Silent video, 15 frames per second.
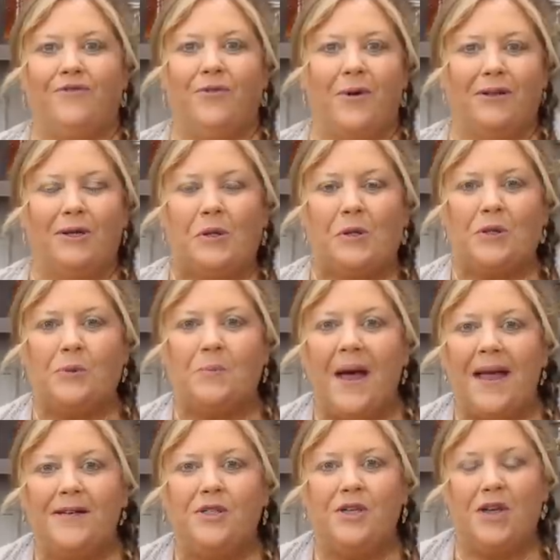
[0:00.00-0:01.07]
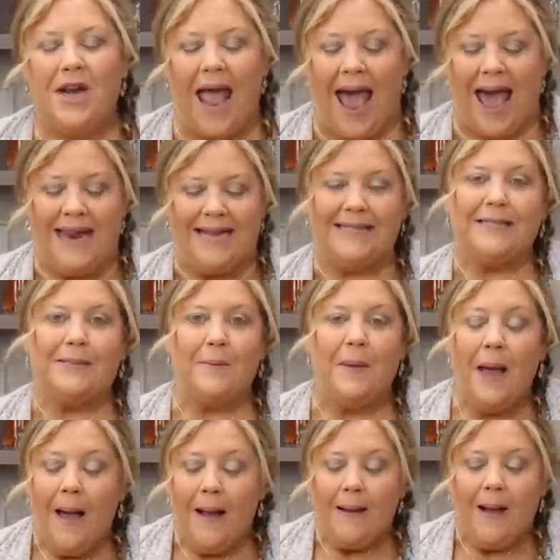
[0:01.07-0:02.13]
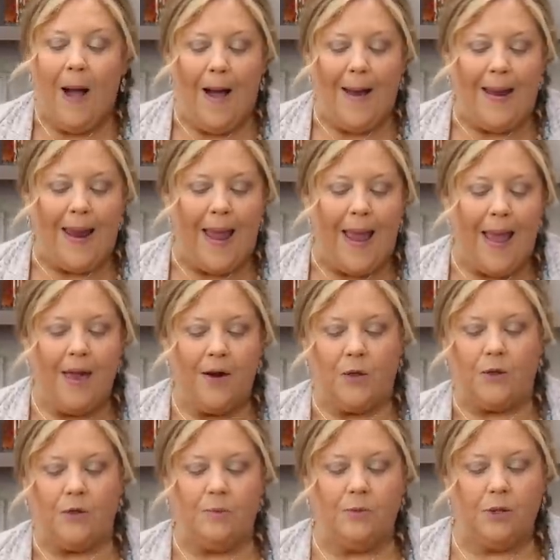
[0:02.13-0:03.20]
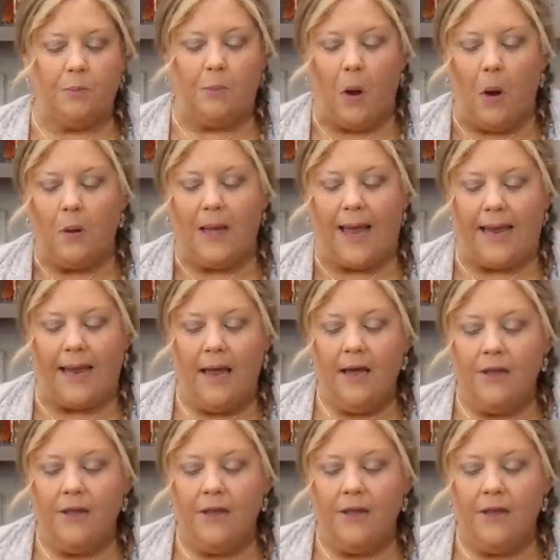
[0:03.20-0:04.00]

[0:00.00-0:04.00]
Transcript: if you want a little spice, you can add in some cayenne or some chipotle.